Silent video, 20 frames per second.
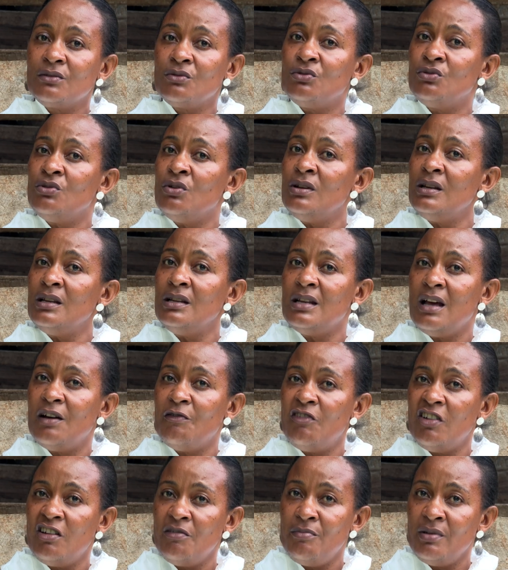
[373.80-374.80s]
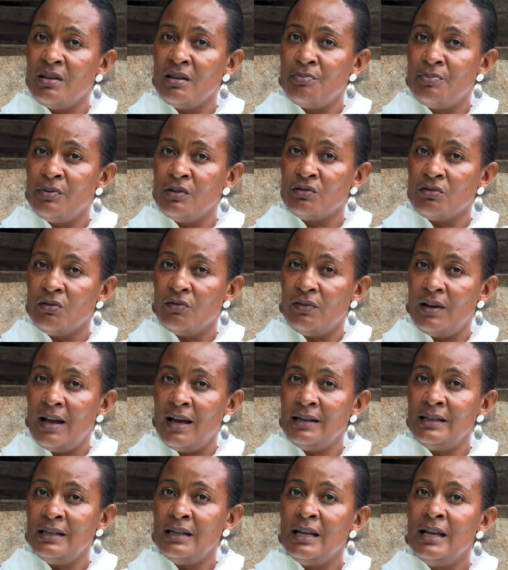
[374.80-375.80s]
you don't need a very big piece of
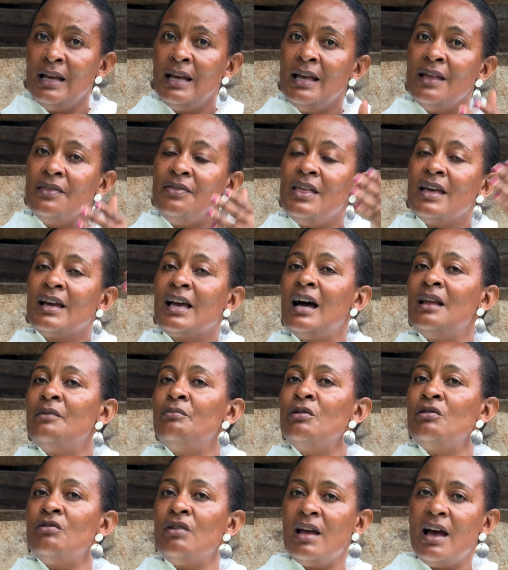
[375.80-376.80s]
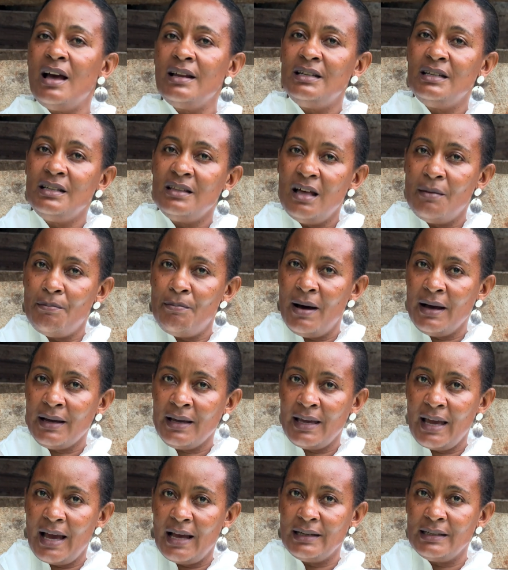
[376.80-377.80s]
land, they can be reared in the
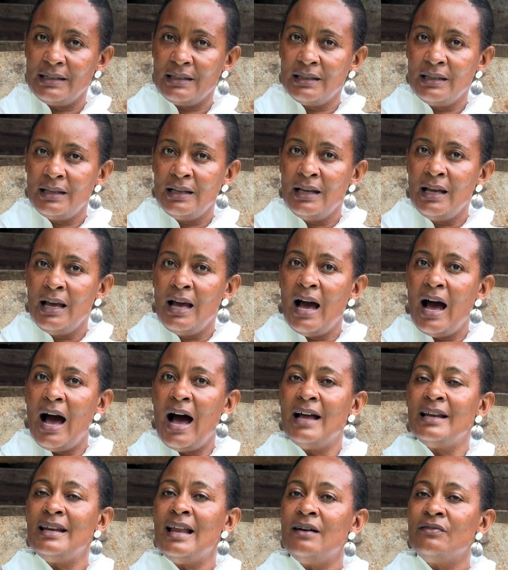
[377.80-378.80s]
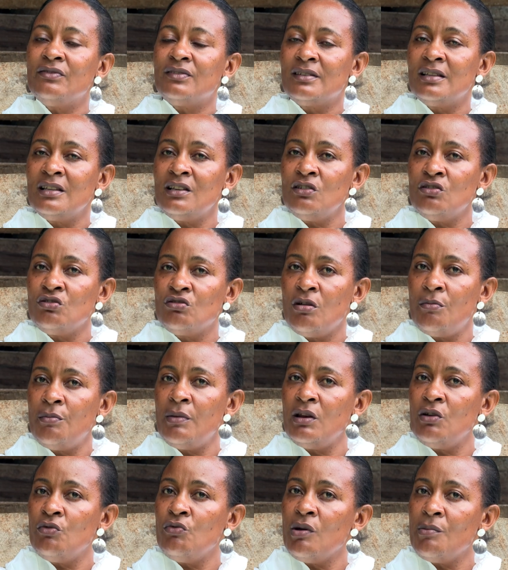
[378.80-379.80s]
backyard. And I've seen so
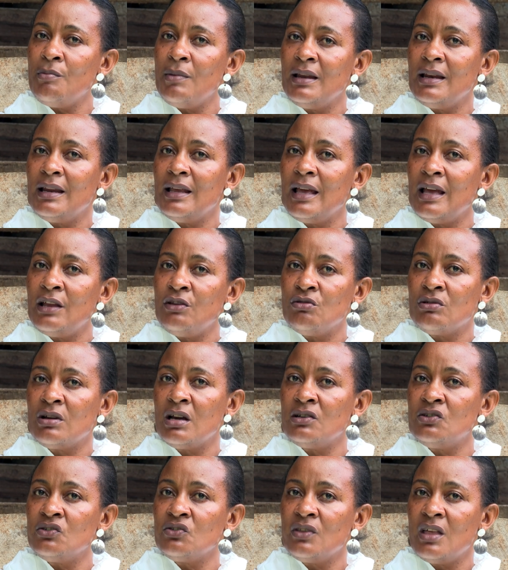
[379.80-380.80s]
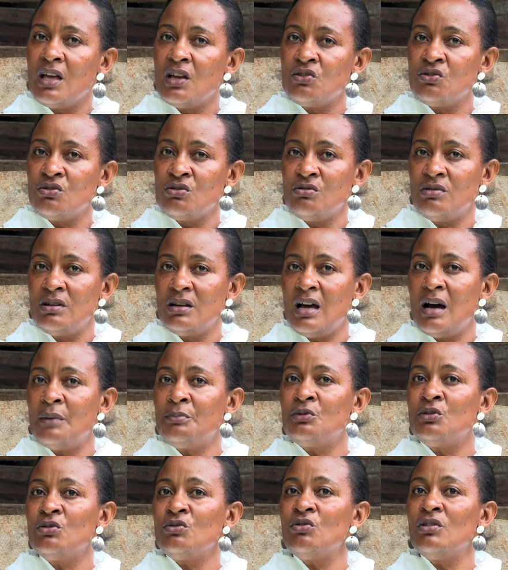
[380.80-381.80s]
many women educating their children up
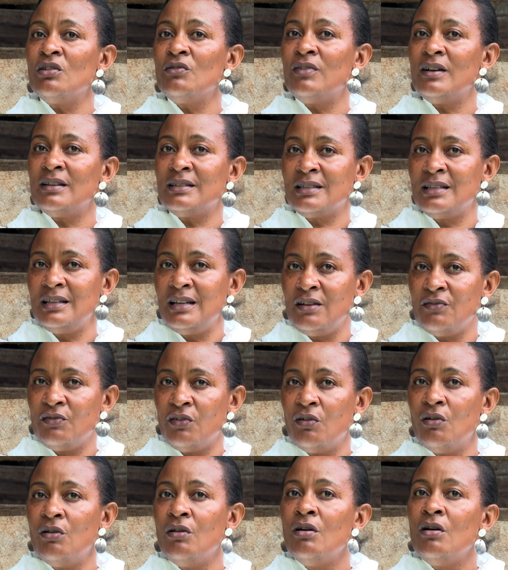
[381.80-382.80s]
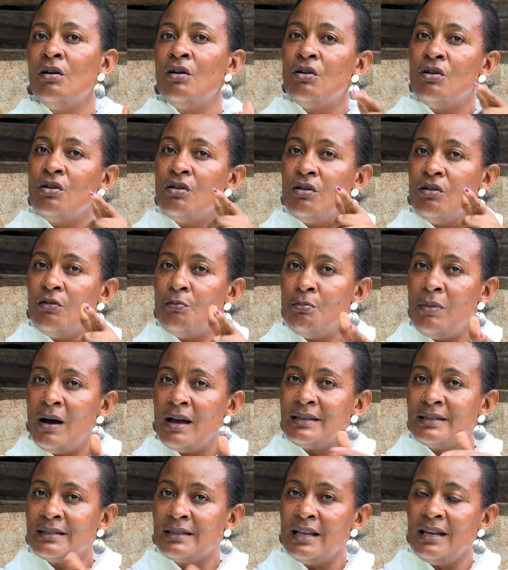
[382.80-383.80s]
to university level by
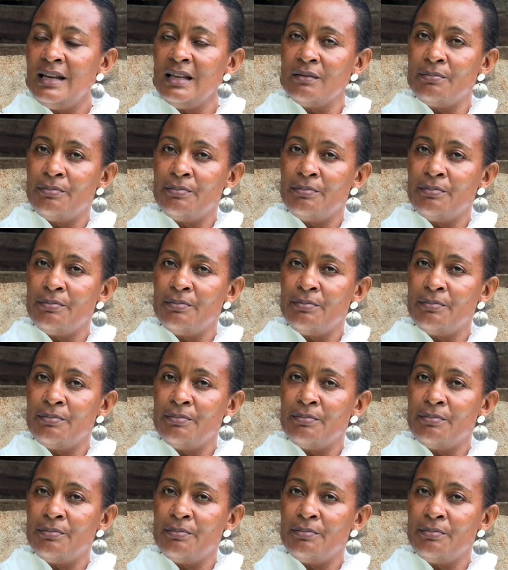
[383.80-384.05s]
selling